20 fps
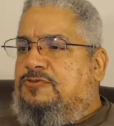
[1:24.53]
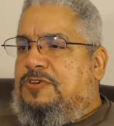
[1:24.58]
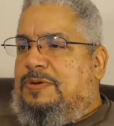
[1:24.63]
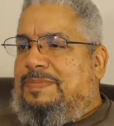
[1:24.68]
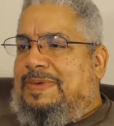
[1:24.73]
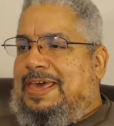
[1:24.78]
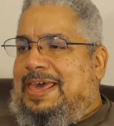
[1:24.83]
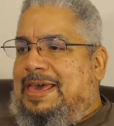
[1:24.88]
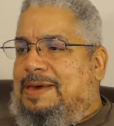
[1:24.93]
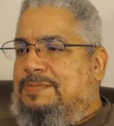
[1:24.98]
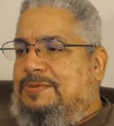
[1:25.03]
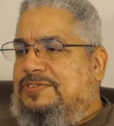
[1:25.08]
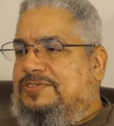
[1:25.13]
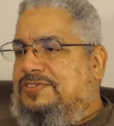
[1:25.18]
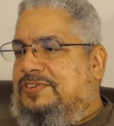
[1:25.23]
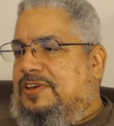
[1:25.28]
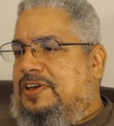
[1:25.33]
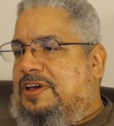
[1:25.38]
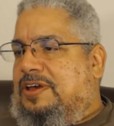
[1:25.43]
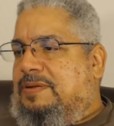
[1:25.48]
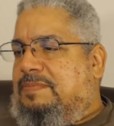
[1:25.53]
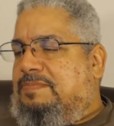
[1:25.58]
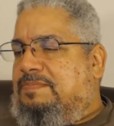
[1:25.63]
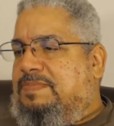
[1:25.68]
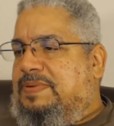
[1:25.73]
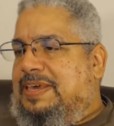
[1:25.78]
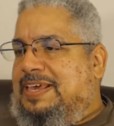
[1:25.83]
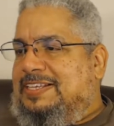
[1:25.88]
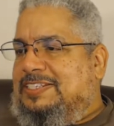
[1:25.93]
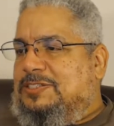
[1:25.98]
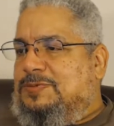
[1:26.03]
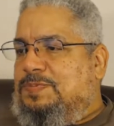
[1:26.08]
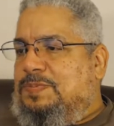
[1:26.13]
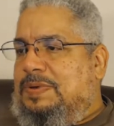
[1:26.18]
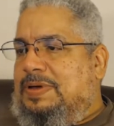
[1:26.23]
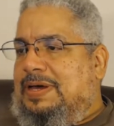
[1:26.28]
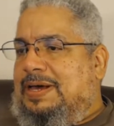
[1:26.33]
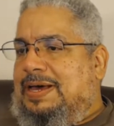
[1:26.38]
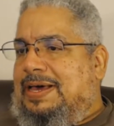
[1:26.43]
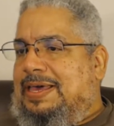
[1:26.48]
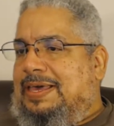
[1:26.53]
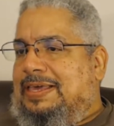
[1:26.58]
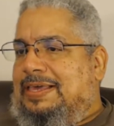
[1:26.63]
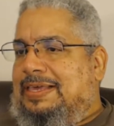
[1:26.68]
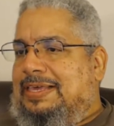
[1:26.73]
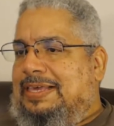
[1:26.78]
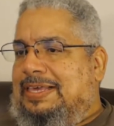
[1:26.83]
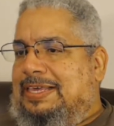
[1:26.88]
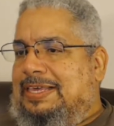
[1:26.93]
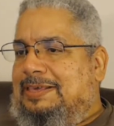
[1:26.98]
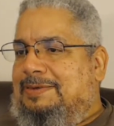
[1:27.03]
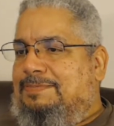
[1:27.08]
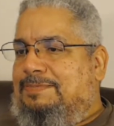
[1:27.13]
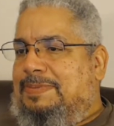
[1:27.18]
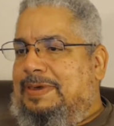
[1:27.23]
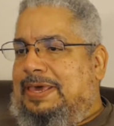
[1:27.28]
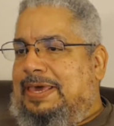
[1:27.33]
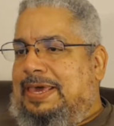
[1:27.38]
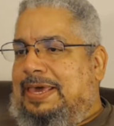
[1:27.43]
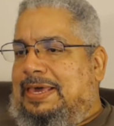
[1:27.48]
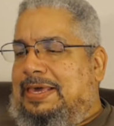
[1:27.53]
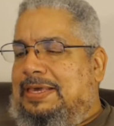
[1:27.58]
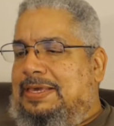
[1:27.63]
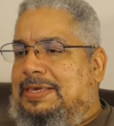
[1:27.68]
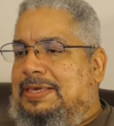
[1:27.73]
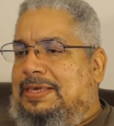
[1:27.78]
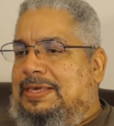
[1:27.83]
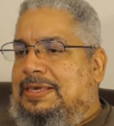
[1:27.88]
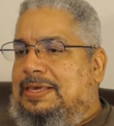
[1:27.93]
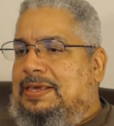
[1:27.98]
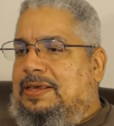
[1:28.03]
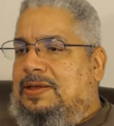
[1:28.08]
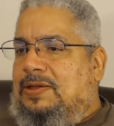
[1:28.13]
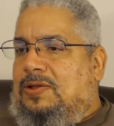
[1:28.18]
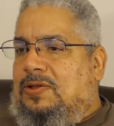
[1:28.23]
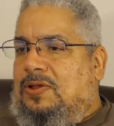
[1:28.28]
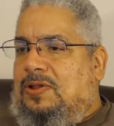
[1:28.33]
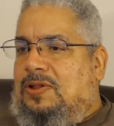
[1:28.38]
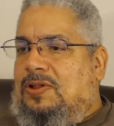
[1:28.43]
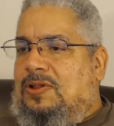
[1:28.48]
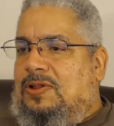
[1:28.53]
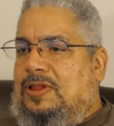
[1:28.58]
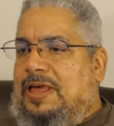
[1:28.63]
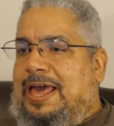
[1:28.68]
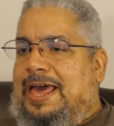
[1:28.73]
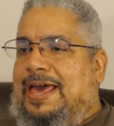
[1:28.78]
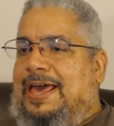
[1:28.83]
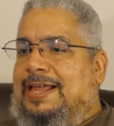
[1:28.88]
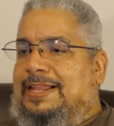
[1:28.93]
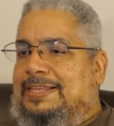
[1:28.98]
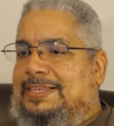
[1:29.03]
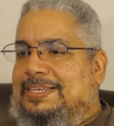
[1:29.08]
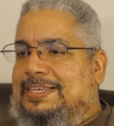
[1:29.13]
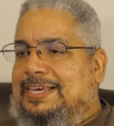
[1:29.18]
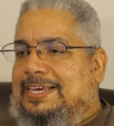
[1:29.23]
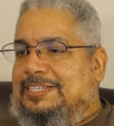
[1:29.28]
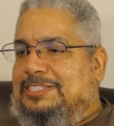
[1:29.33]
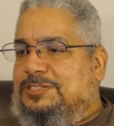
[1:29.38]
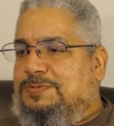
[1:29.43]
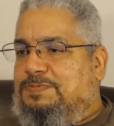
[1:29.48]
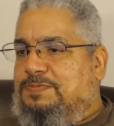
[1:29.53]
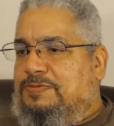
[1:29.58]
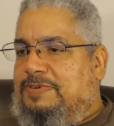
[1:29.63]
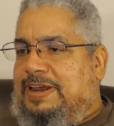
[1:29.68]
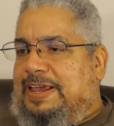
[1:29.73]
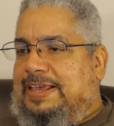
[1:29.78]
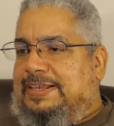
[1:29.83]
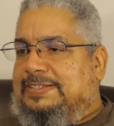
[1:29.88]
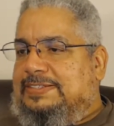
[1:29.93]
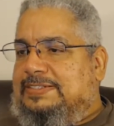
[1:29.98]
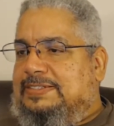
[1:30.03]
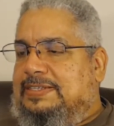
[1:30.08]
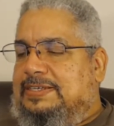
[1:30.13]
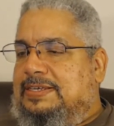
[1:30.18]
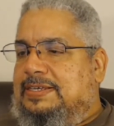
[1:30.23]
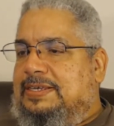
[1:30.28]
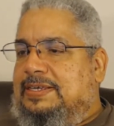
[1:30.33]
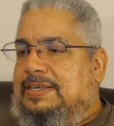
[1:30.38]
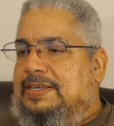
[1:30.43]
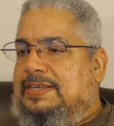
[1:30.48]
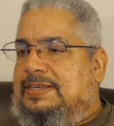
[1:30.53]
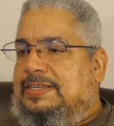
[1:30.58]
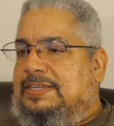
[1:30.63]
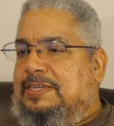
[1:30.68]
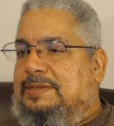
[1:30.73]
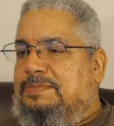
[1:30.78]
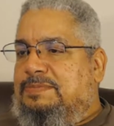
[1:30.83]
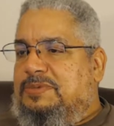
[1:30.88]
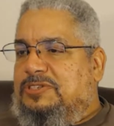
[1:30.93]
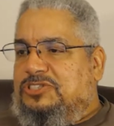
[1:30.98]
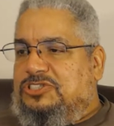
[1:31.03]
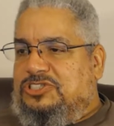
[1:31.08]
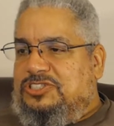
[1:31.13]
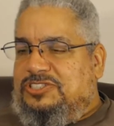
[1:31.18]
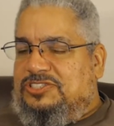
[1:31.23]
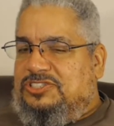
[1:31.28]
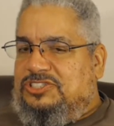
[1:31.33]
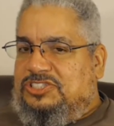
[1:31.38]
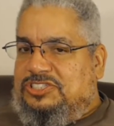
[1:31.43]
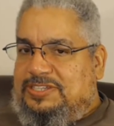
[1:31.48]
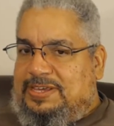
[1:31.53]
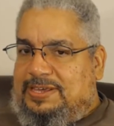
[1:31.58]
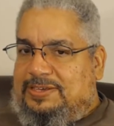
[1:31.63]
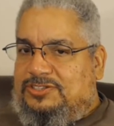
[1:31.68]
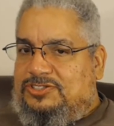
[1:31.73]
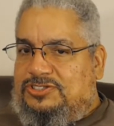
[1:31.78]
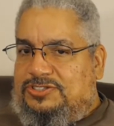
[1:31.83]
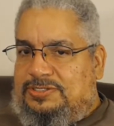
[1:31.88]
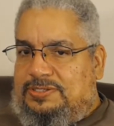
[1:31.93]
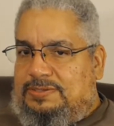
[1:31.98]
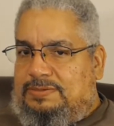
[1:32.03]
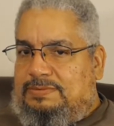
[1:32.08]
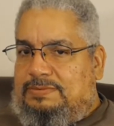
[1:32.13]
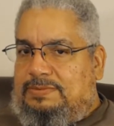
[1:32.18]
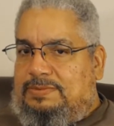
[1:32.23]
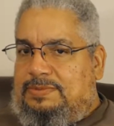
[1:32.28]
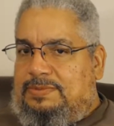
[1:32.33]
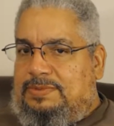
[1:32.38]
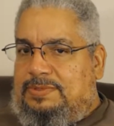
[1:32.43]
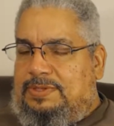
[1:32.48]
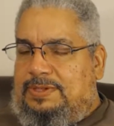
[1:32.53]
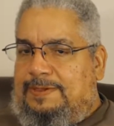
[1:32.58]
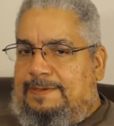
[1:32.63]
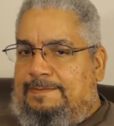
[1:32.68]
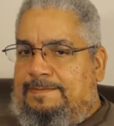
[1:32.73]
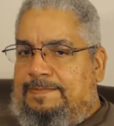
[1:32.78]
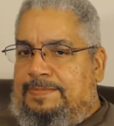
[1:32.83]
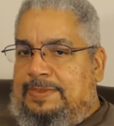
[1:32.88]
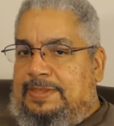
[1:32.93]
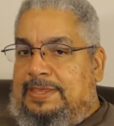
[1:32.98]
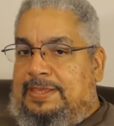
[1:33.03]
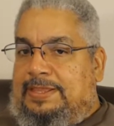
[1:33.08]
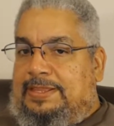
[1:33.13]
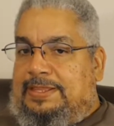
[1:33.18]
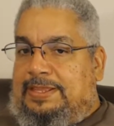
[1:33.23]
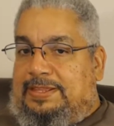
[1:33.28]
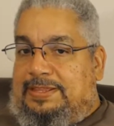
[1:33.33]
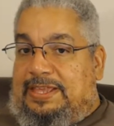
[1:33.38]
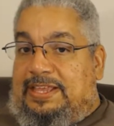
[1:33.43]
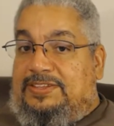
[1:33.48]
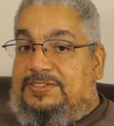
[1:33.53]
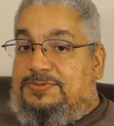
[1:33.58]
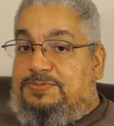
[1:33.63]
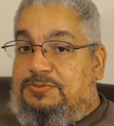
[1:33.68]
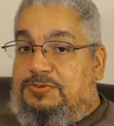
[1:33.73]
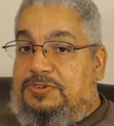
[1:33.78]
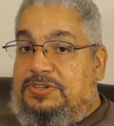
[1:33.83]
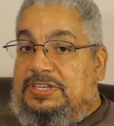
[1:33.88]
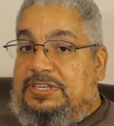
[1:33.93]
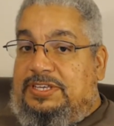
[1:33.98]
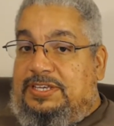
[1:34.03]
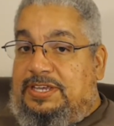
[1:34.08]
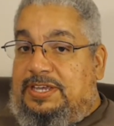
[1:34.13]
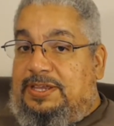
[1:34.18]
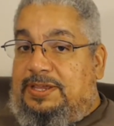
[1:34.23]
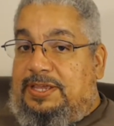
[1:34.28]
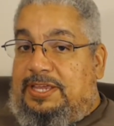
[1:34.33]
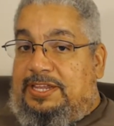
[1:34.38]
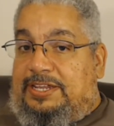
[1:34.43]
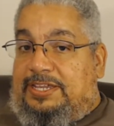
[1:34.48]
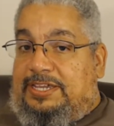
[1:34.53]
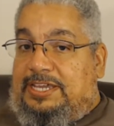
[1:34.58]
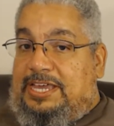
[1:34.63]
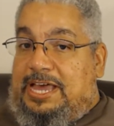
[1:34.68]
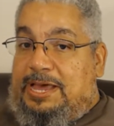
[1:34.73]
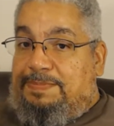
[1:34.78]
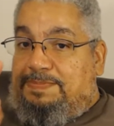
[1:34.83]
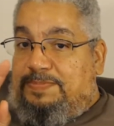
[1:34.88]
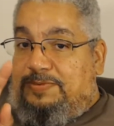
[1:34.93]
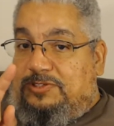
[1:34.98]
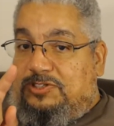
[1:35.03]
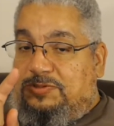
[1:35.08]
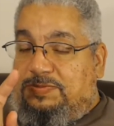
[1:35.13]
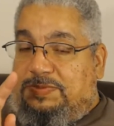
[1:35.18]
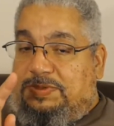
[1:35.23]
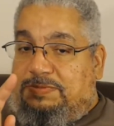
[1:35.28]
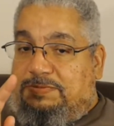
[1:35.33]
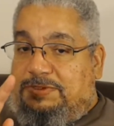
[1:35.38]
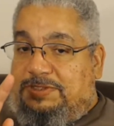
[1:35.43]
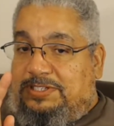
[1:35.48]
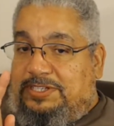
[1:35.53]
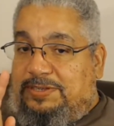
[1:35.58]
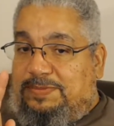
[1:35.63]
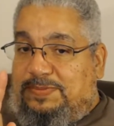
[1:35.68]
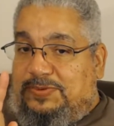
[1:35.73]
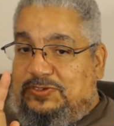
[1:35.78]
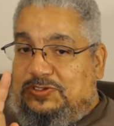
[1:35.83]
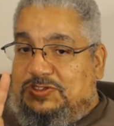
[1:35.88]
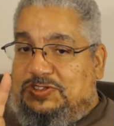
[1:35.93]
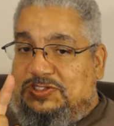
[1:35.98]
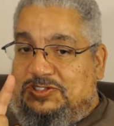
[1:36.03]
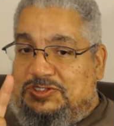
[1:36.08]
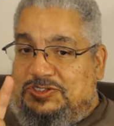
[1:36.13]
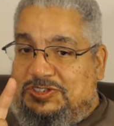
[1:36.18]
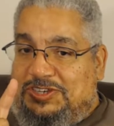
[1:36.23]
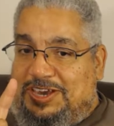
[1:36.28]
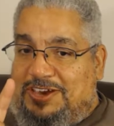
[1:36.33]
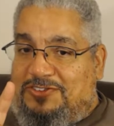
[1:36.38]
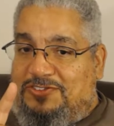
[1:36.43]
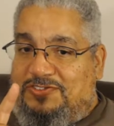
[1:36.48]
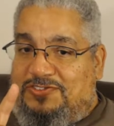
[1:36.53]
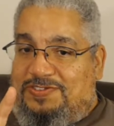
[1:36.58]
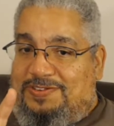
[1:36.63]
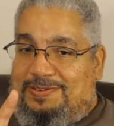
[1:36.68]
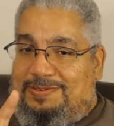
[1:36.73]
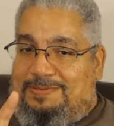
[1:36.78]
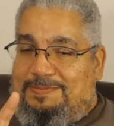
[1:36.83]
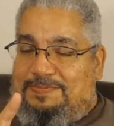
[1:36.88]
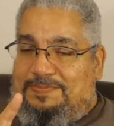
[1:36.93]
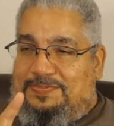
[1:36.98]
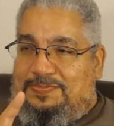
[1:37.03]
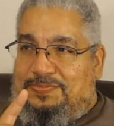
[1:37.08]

from Amazon, Best Buy, eBay, all AliExpress, Commission Junction. Now that's pretty an accomplishment with Commission Junction,